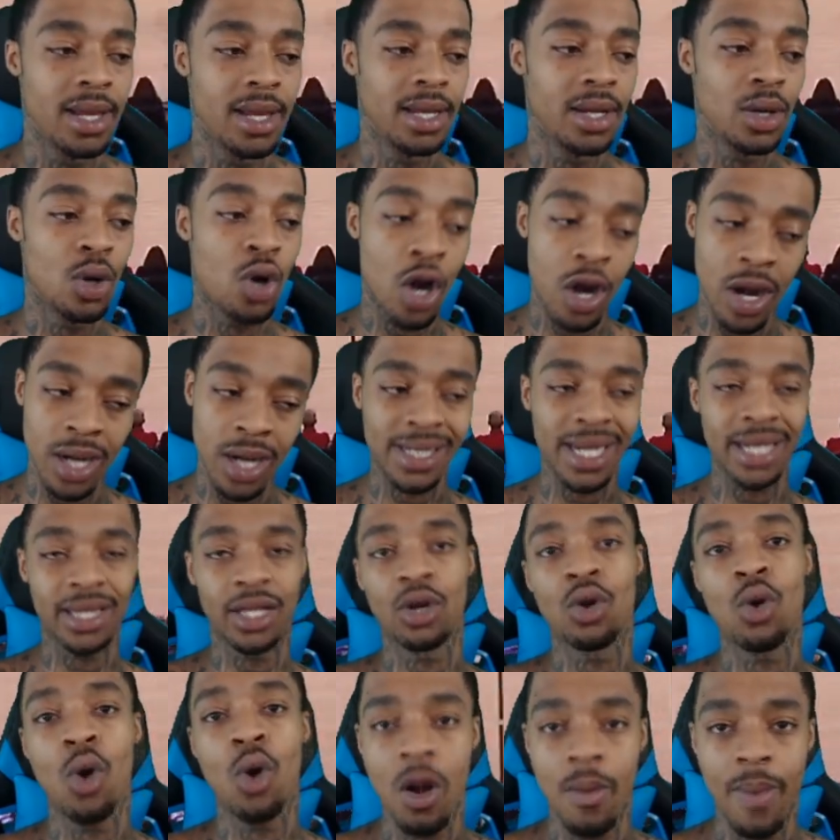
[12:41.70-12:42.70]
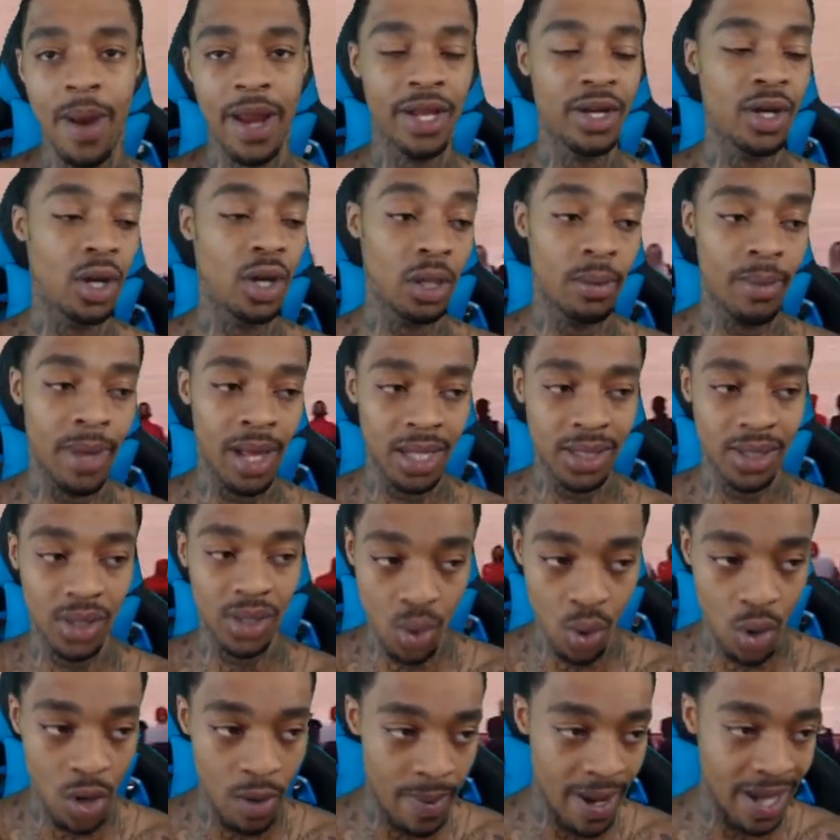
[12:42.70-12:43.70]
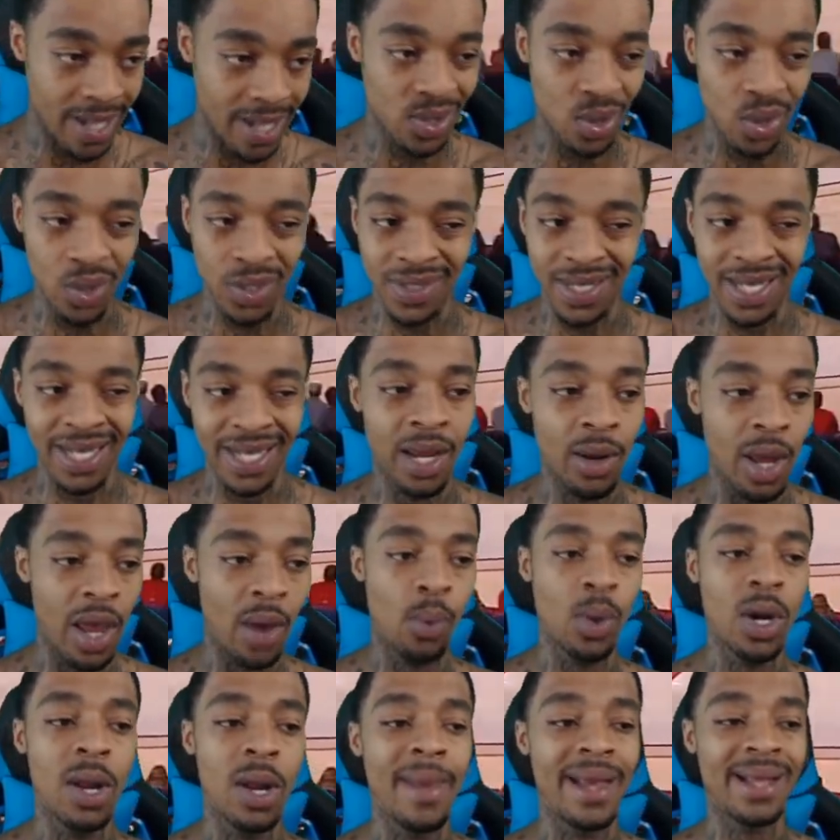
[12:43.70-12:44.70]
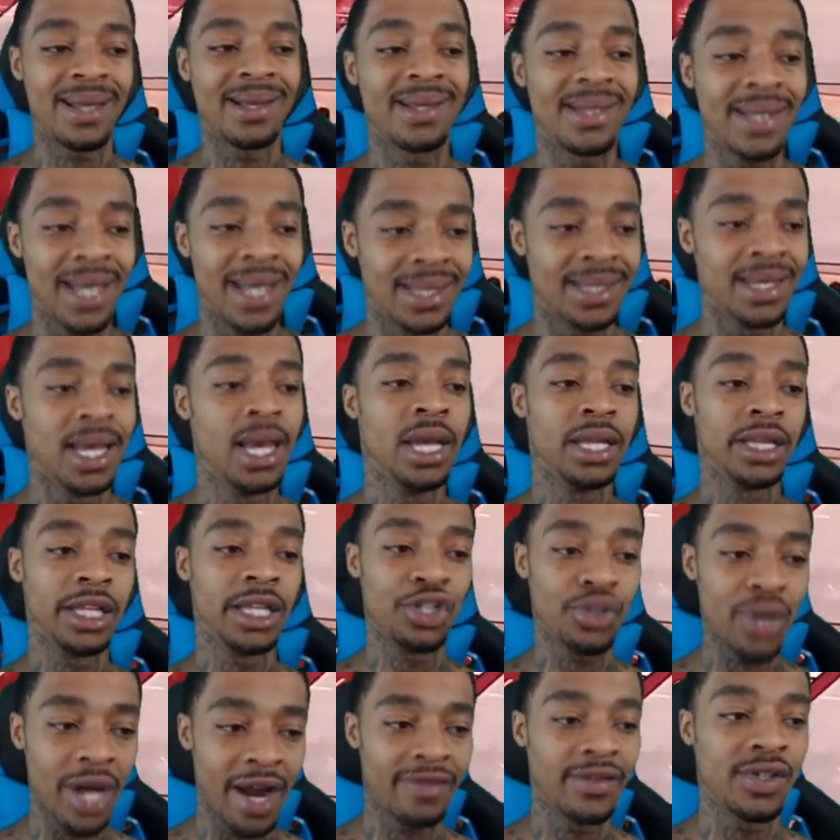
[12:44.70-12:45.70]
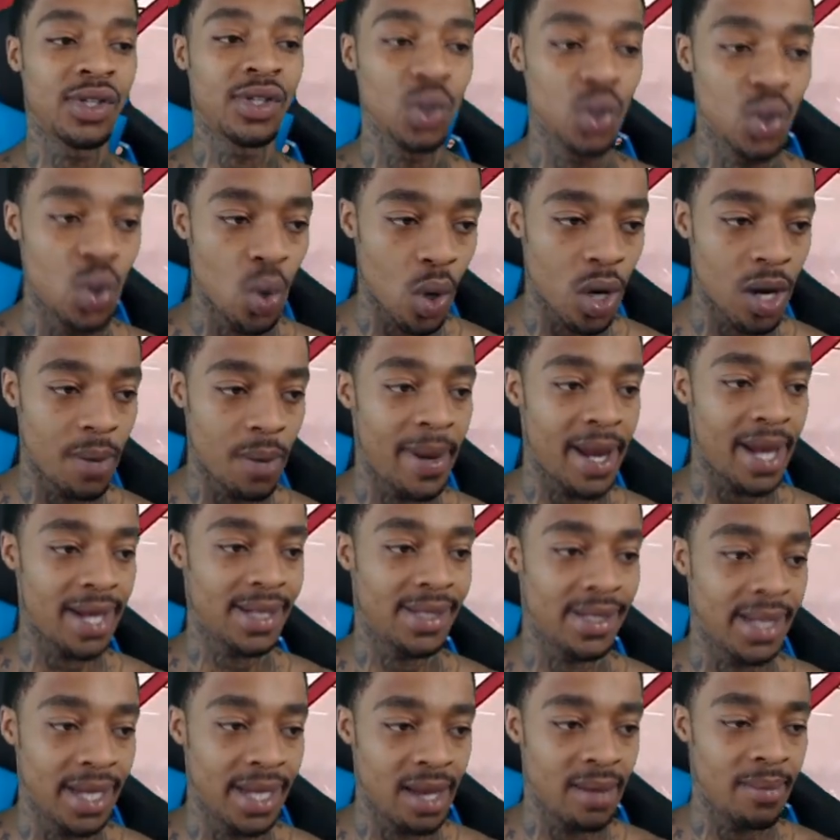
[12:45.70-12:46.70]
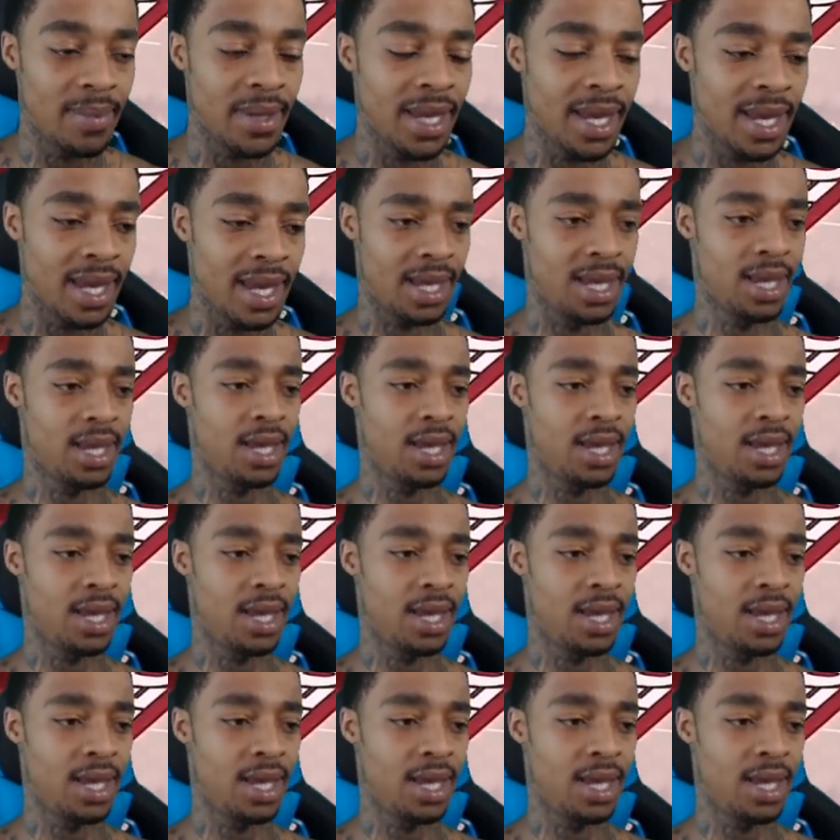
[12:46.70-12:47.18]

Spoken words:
Curry's like the quarterback. You know, LaMelo's a quarterback. So it wouldn't make sense to draft two quarterbacks in the NBA.